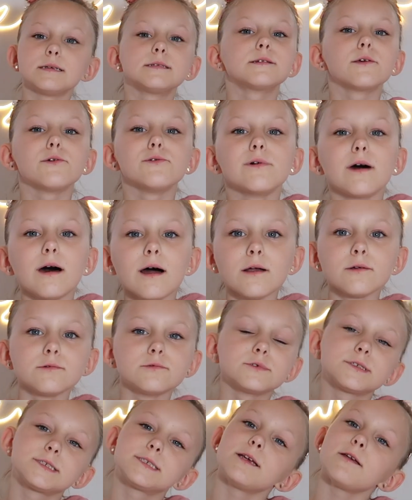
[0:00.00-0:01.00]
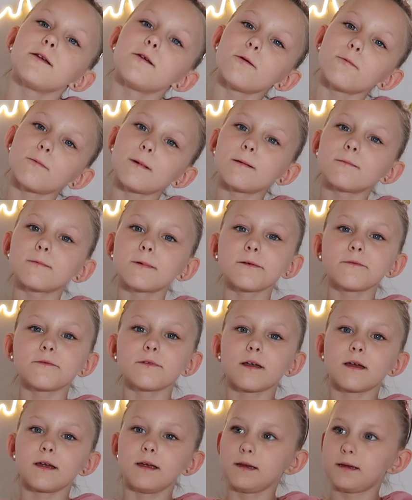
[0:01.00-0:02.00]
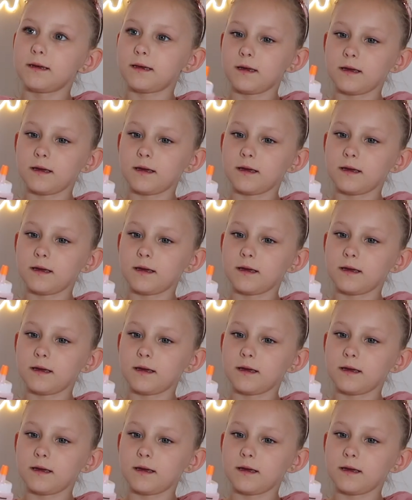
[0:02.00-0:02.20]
so I will see you when we've like